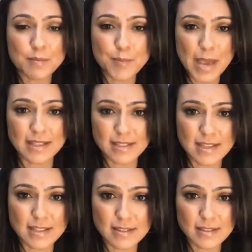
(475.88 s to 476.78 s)

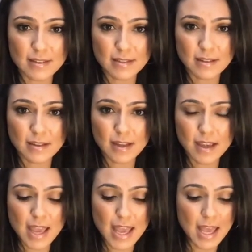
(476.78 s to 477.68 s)
basis.
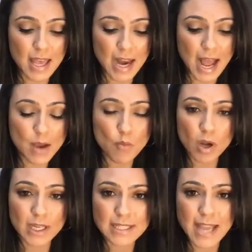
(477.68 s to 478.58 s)
And I
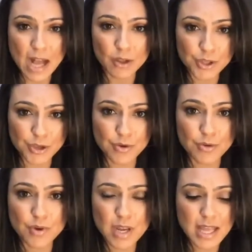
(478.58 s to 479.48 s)
want to tell
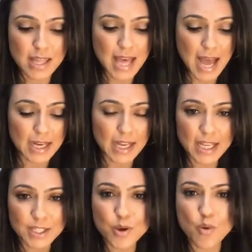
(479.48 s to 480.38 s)
you that
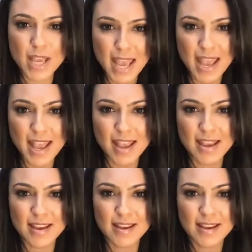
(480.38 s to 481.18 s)
it's okay